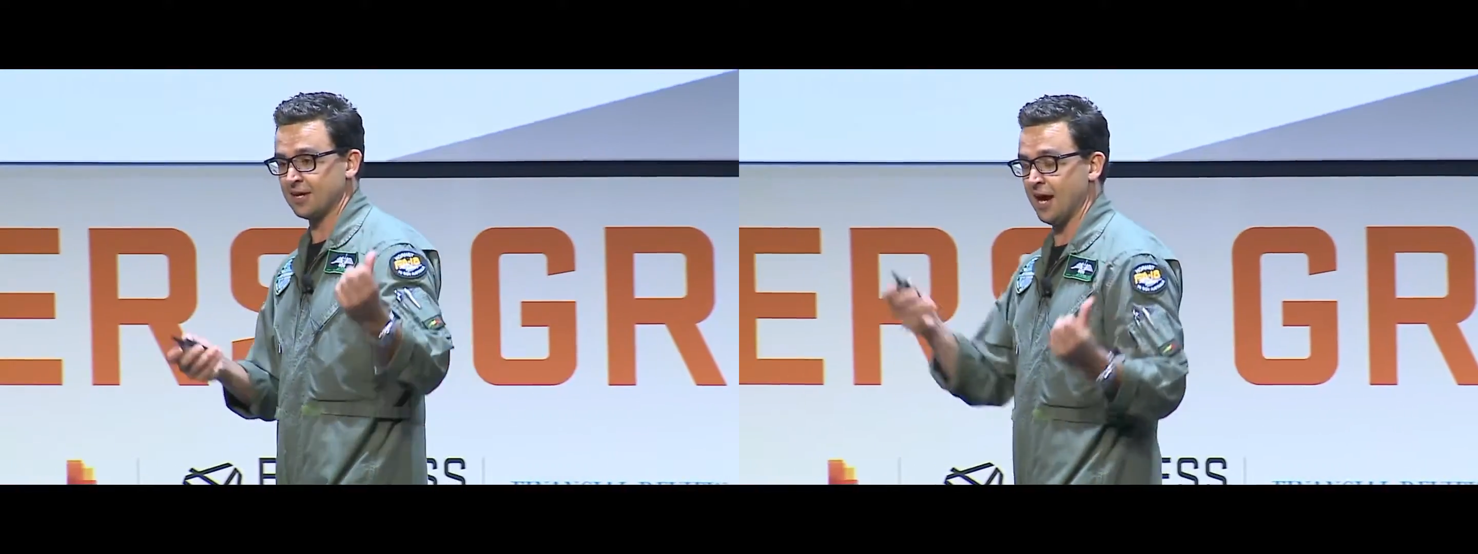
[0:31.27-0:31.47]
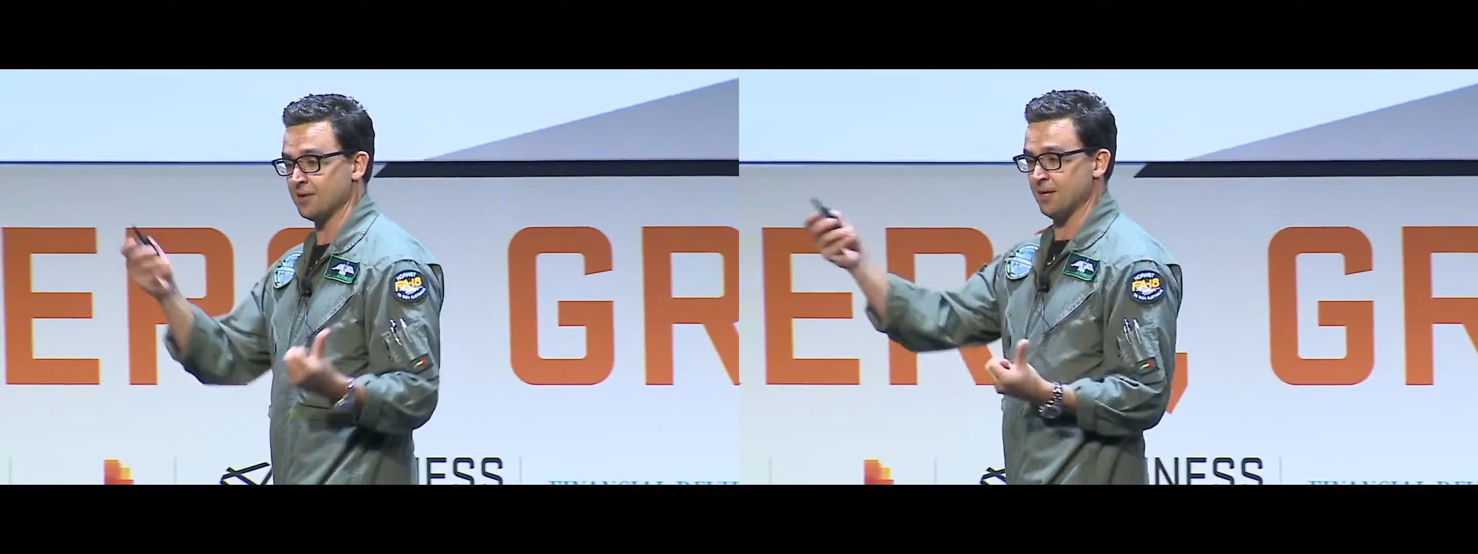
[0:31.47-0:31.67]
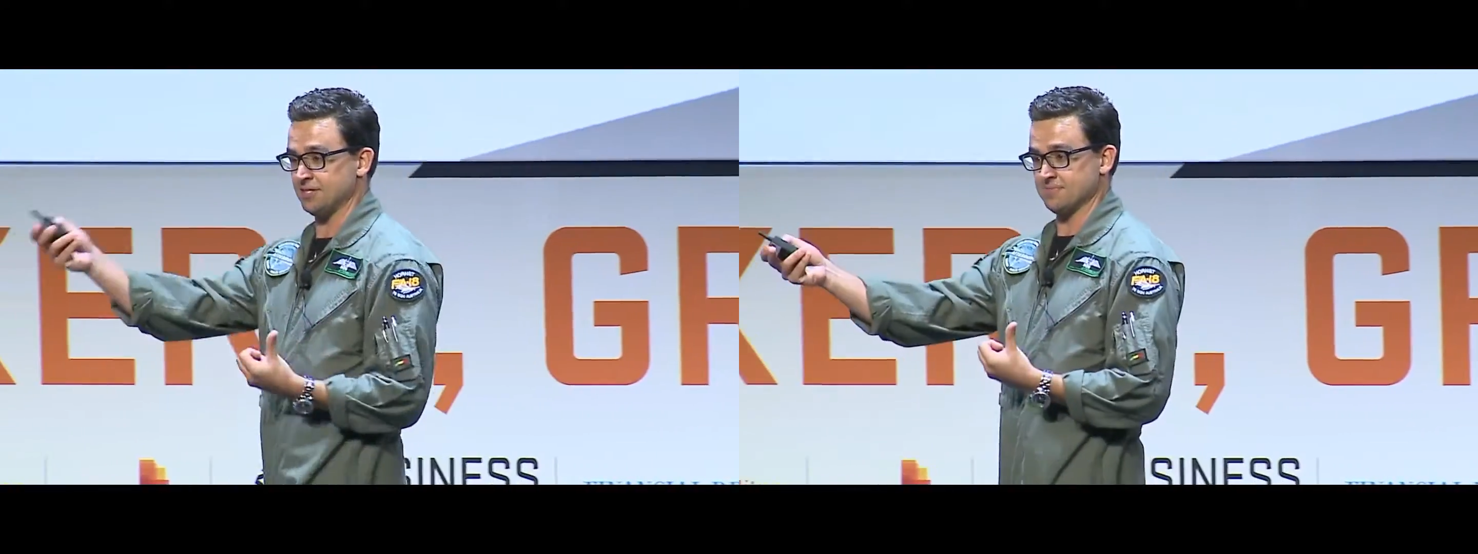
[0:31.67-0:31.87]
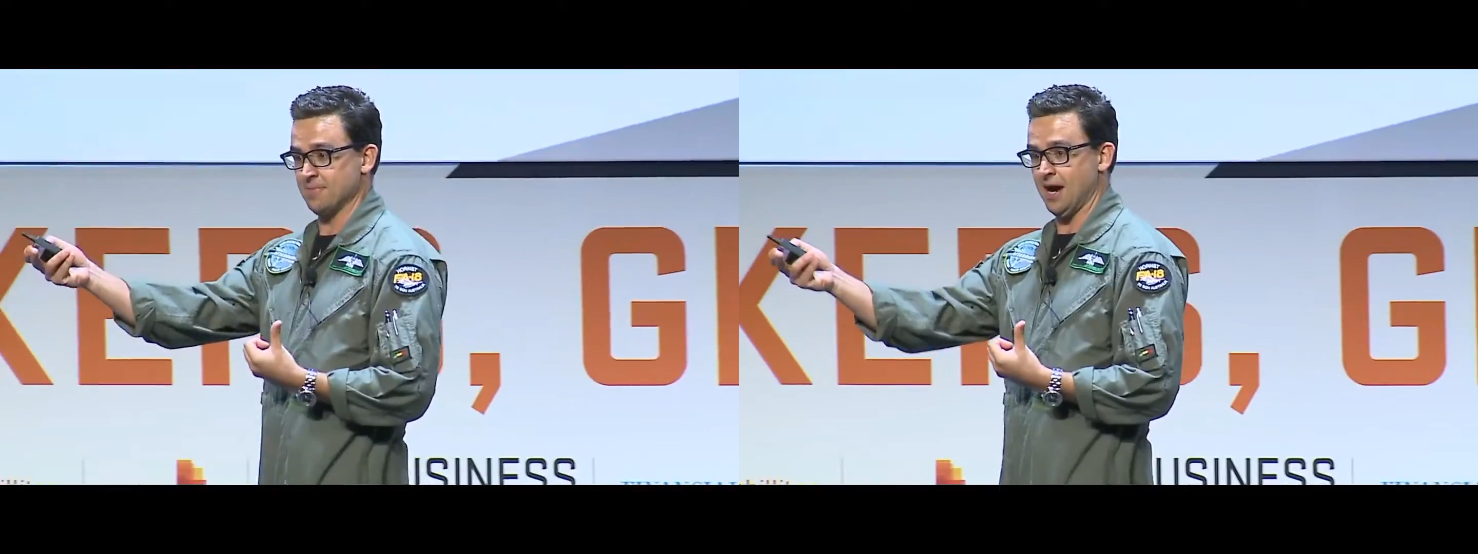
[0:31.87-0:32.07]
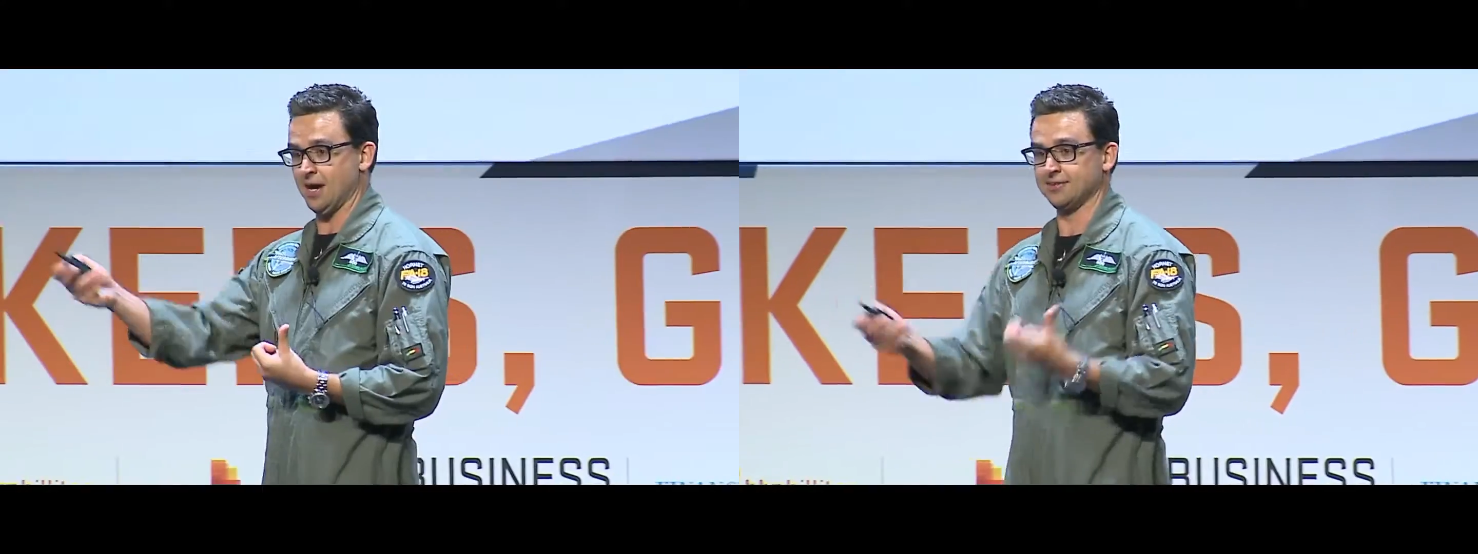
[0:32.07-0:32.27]
can't meet
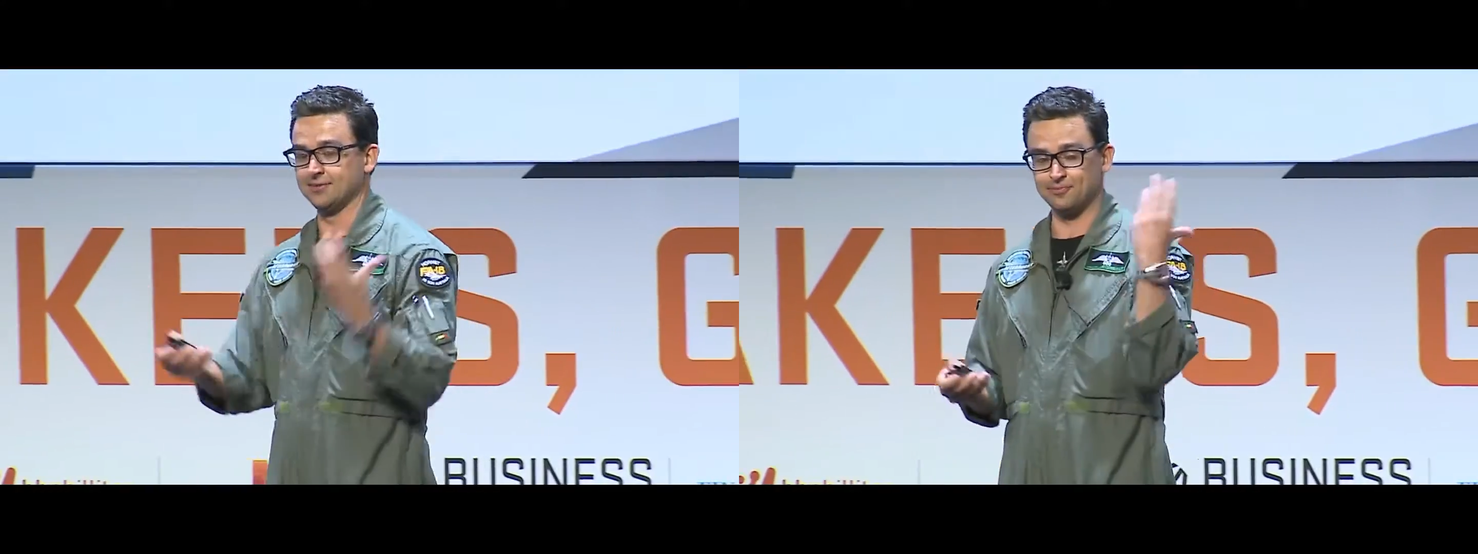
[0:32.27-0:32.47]
demand.